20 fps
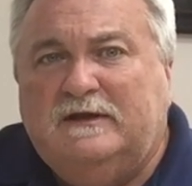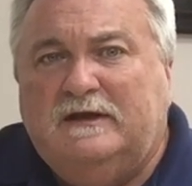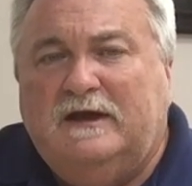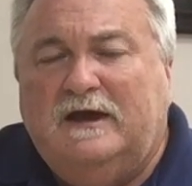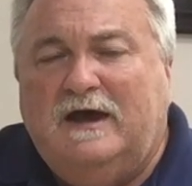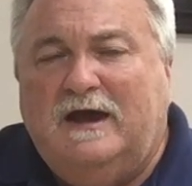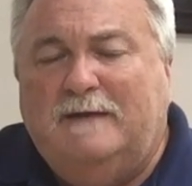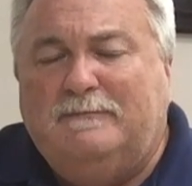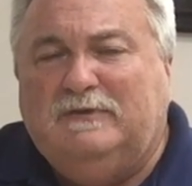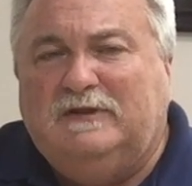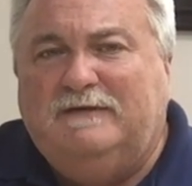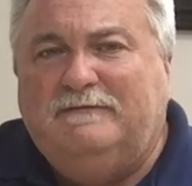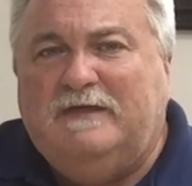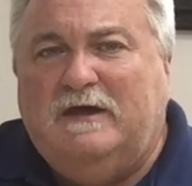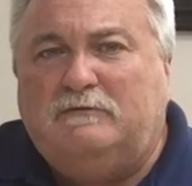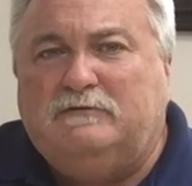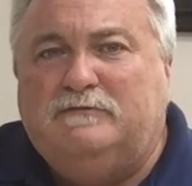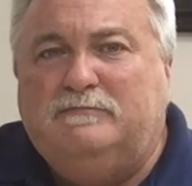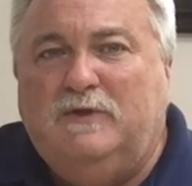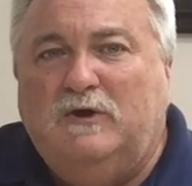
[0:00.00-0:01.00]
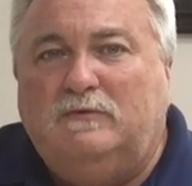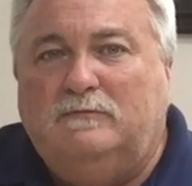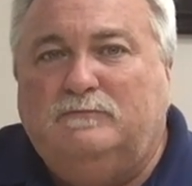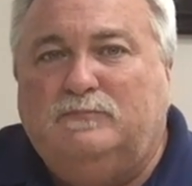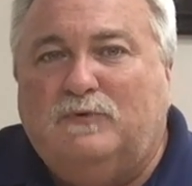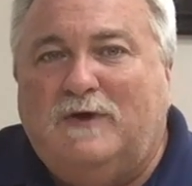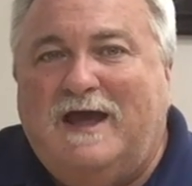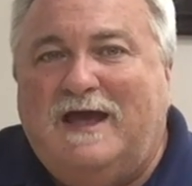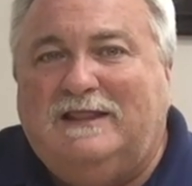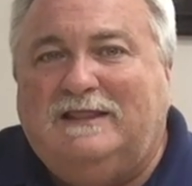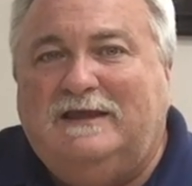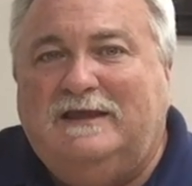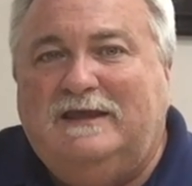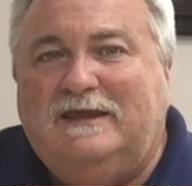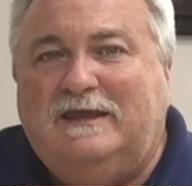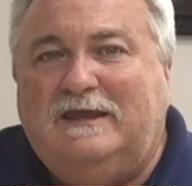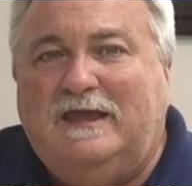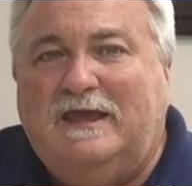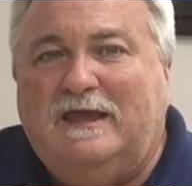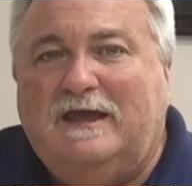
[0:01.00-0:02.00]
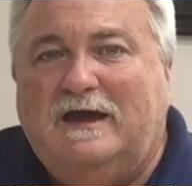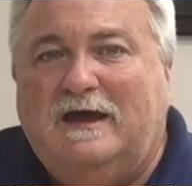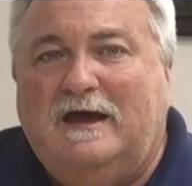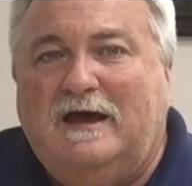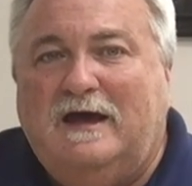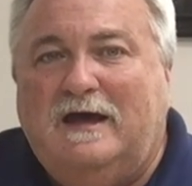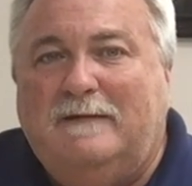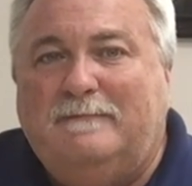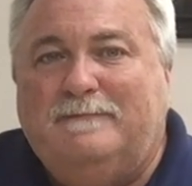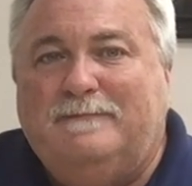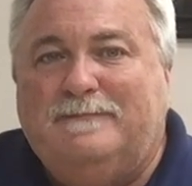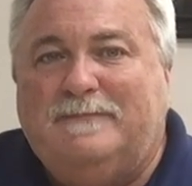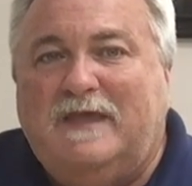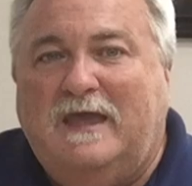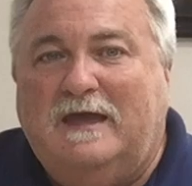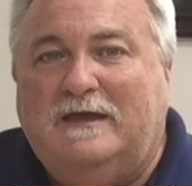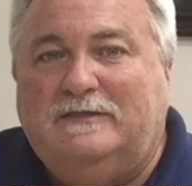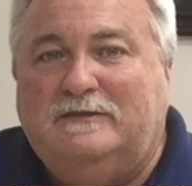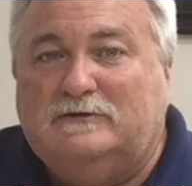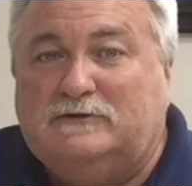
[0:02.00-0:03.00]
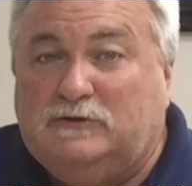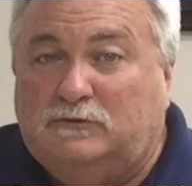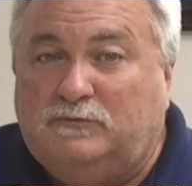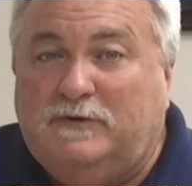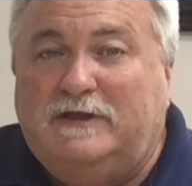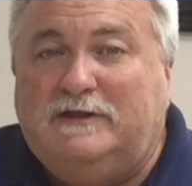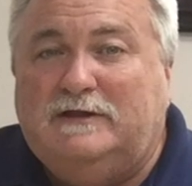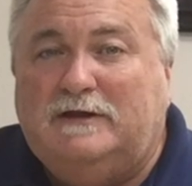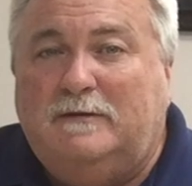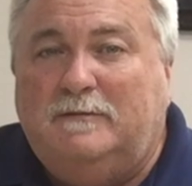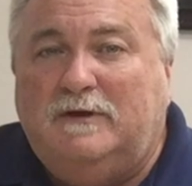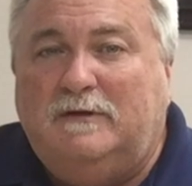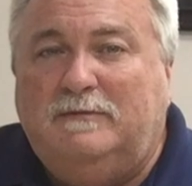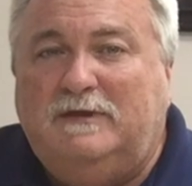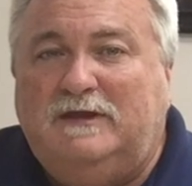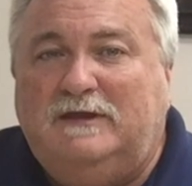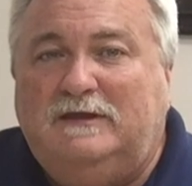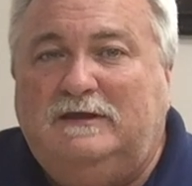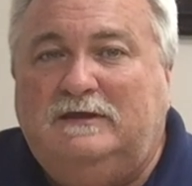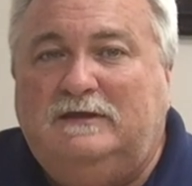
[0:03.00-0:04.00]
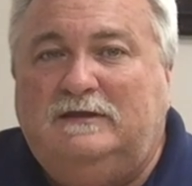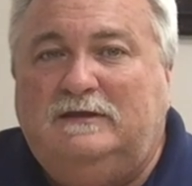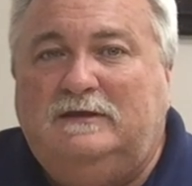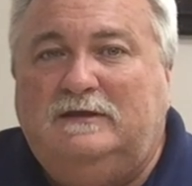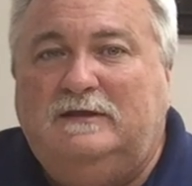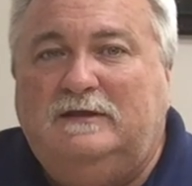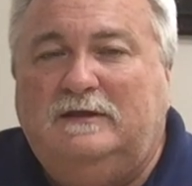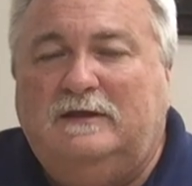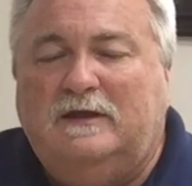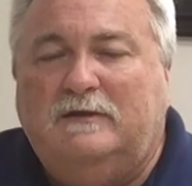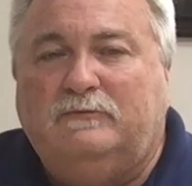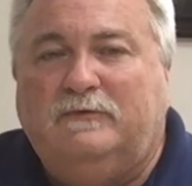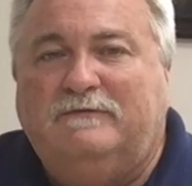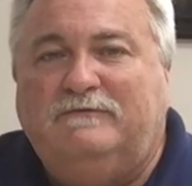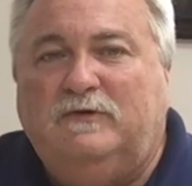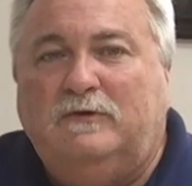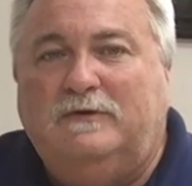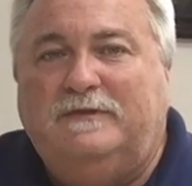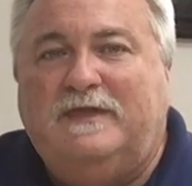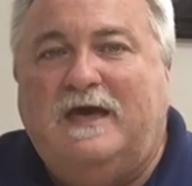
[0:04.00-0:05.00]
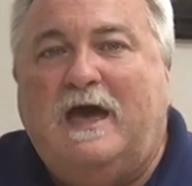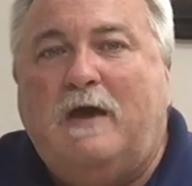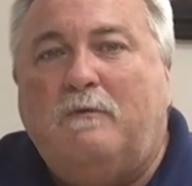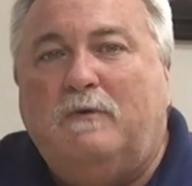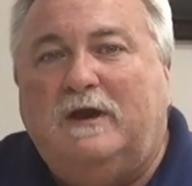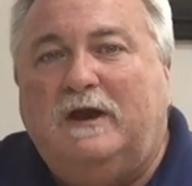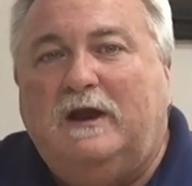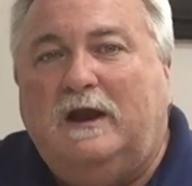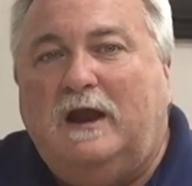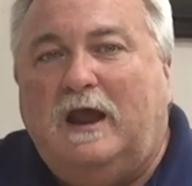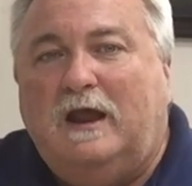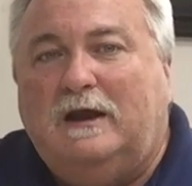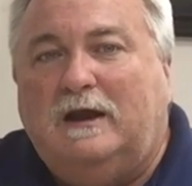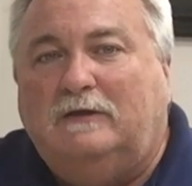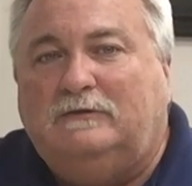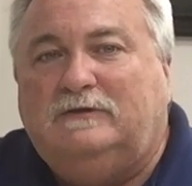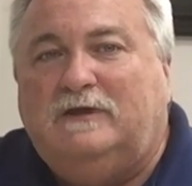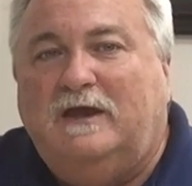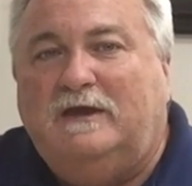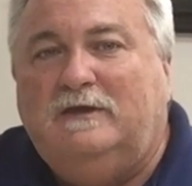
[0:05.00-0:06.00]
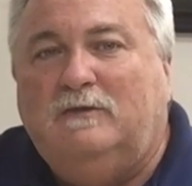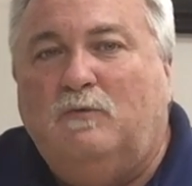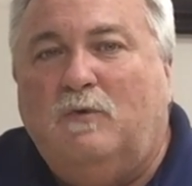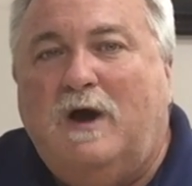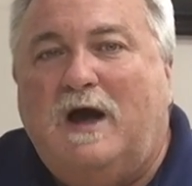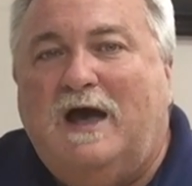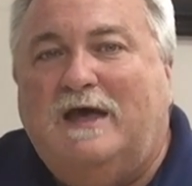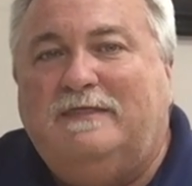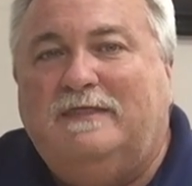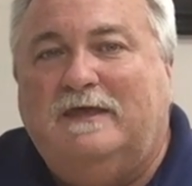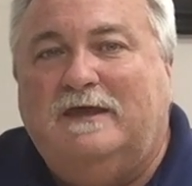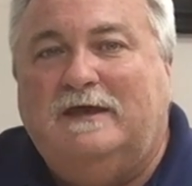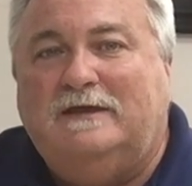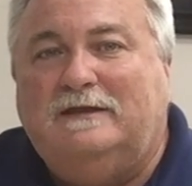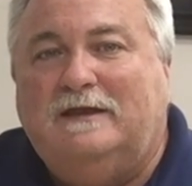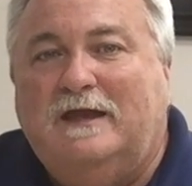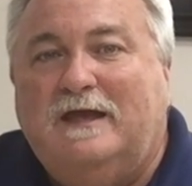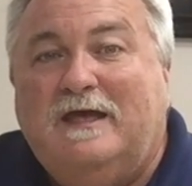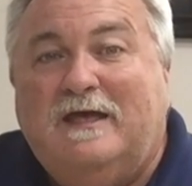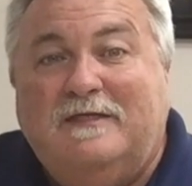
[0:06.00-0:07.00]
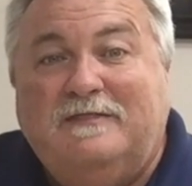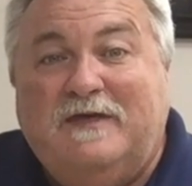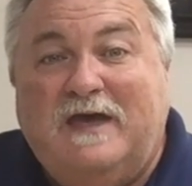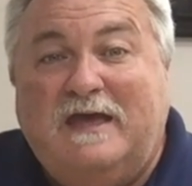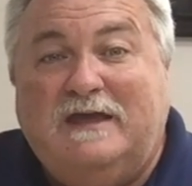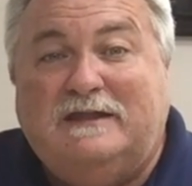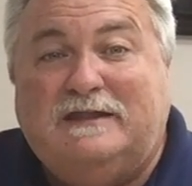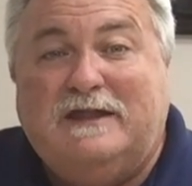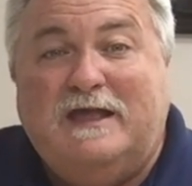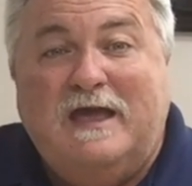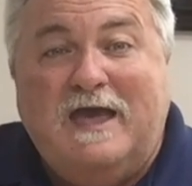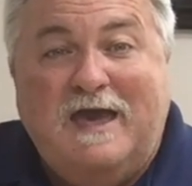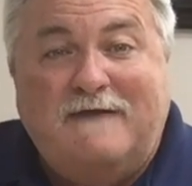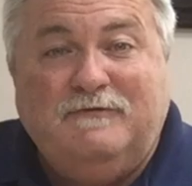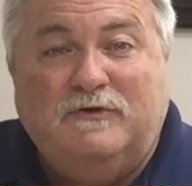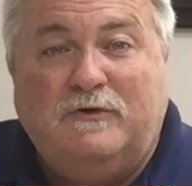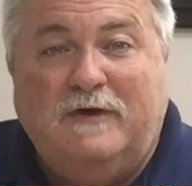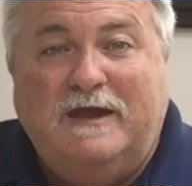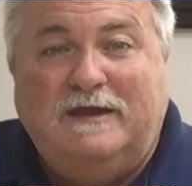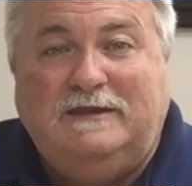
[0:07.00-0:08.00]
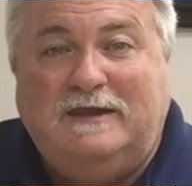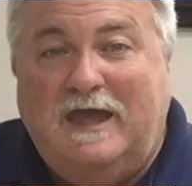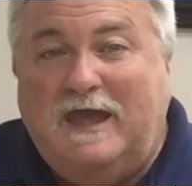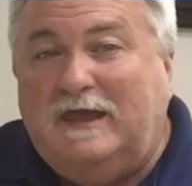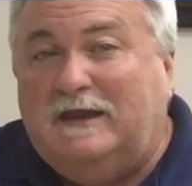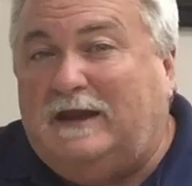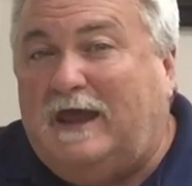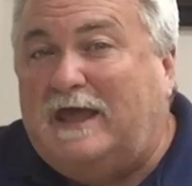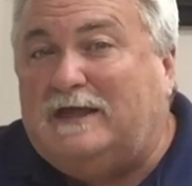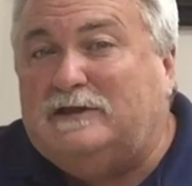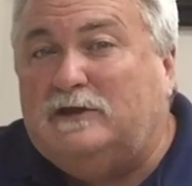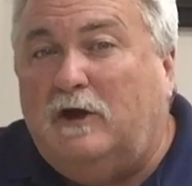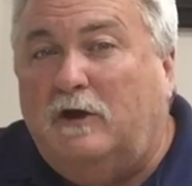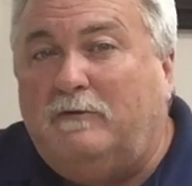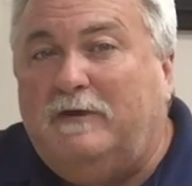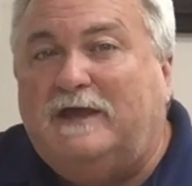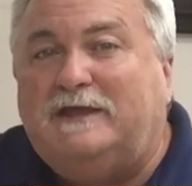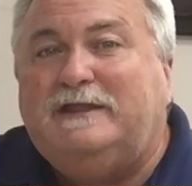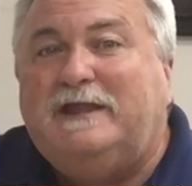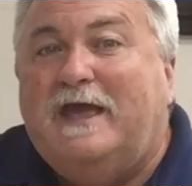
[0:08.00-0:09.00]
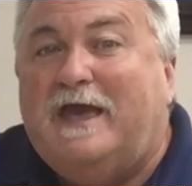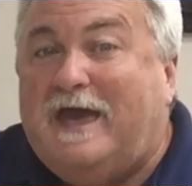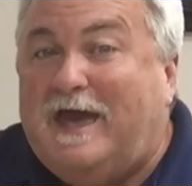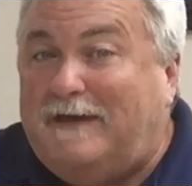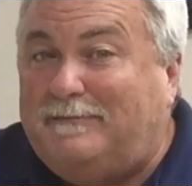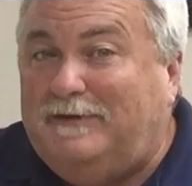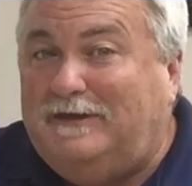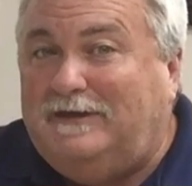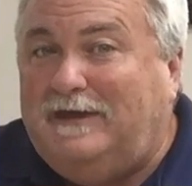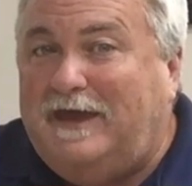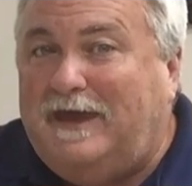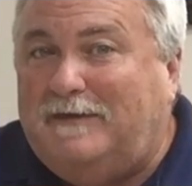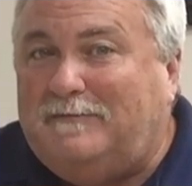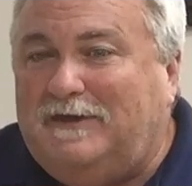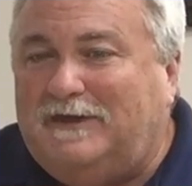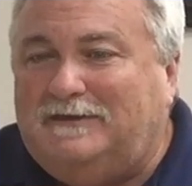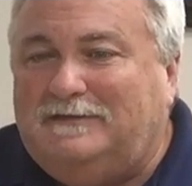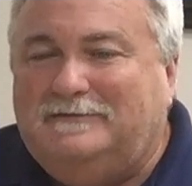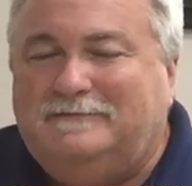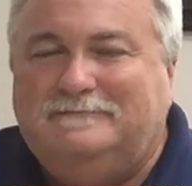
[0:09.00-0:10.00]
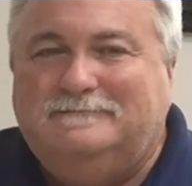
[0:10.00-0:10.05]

Uh, I believe that was Milton Bradley. Um, and there's a reason I'm going to be uh, reviewing that one, and I'll tell you why then. Thanks. Have a great day. And as always, happy gaming.